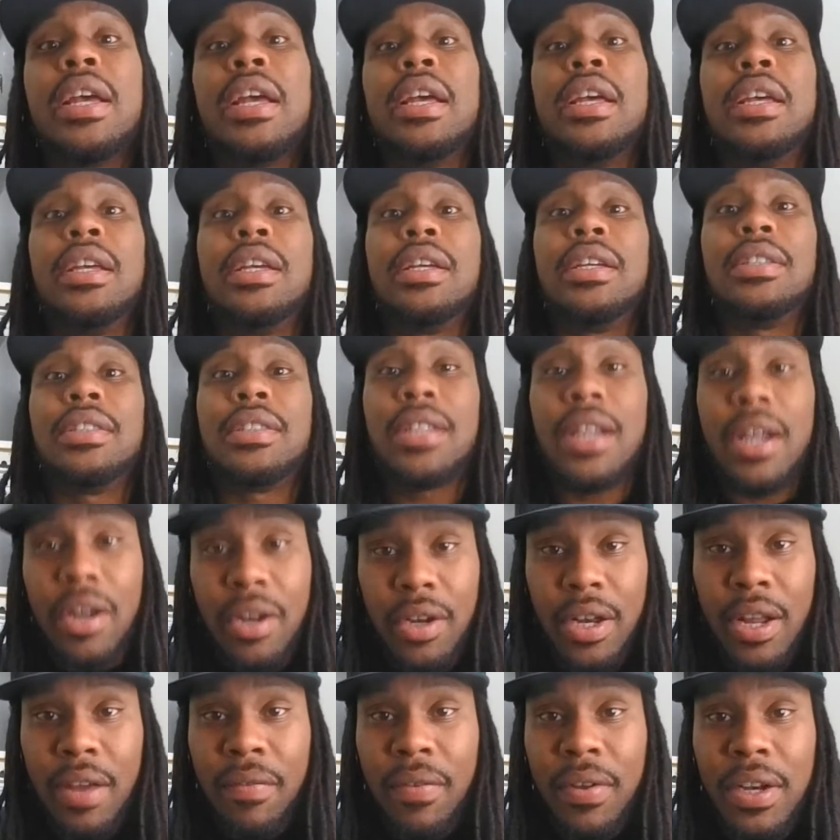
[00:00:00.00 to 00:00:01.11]
is there are
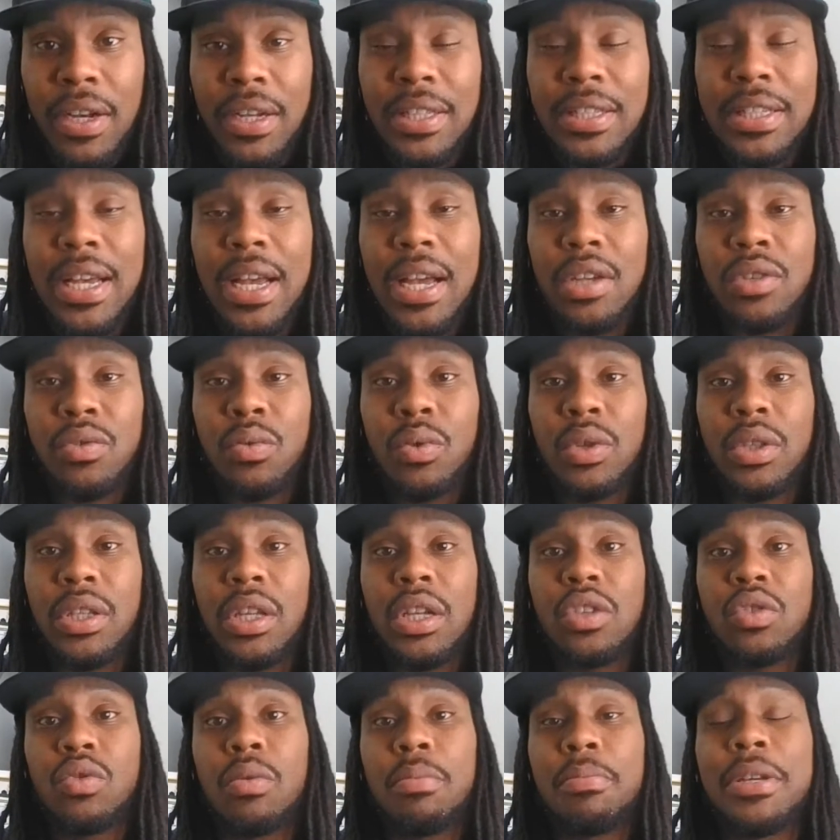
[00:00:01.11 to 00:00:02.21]
definitely times where
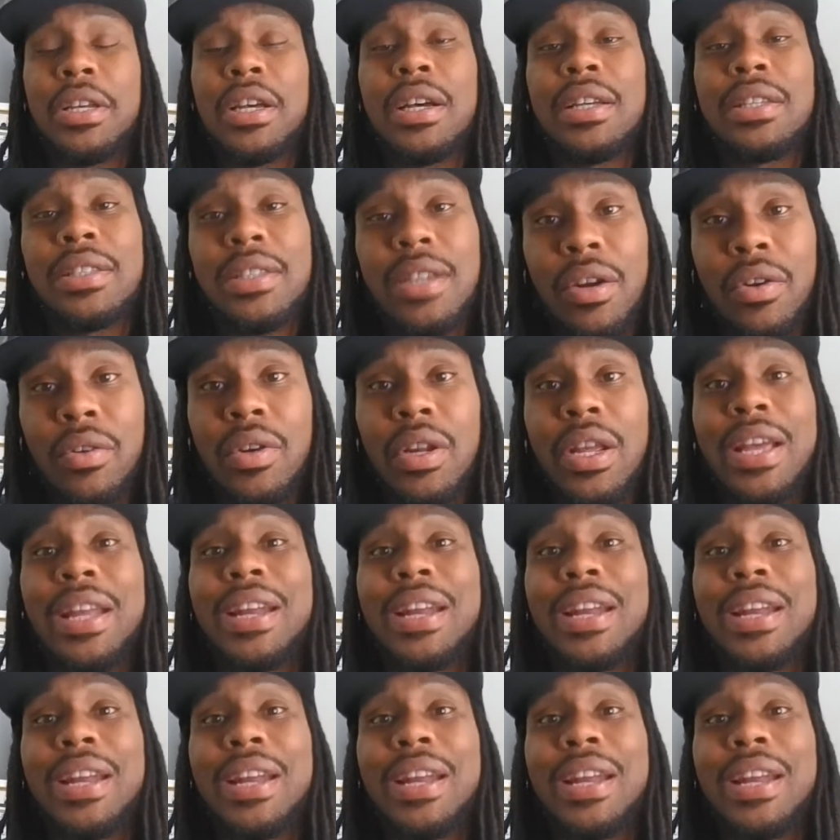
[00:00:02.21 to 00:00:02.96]
things will be uncertain.